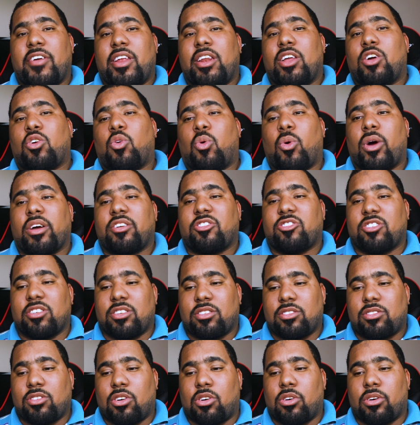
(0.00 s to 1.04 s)
any
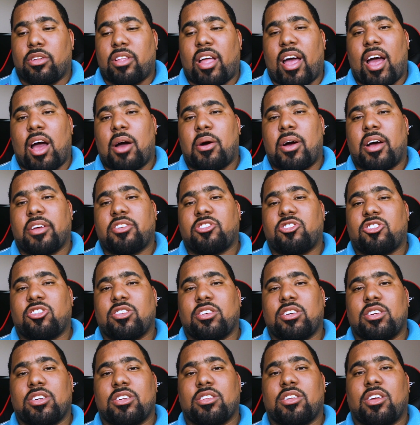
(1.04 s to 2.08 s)
questions on how I
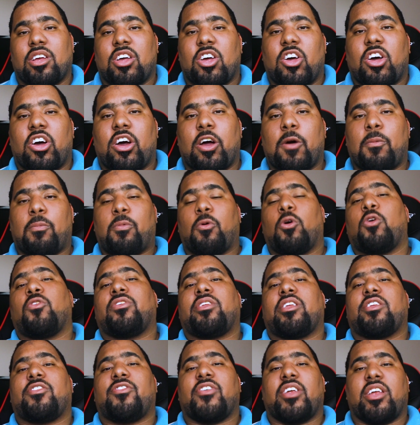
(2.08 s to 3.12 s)
should approve
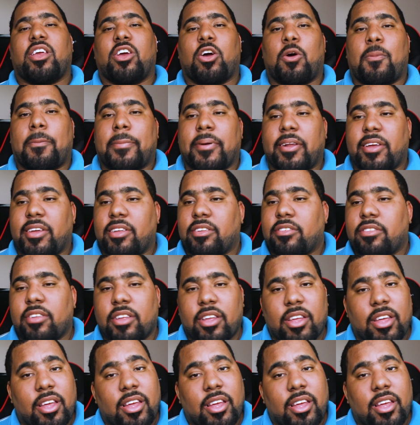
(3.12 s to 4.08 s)
this video, please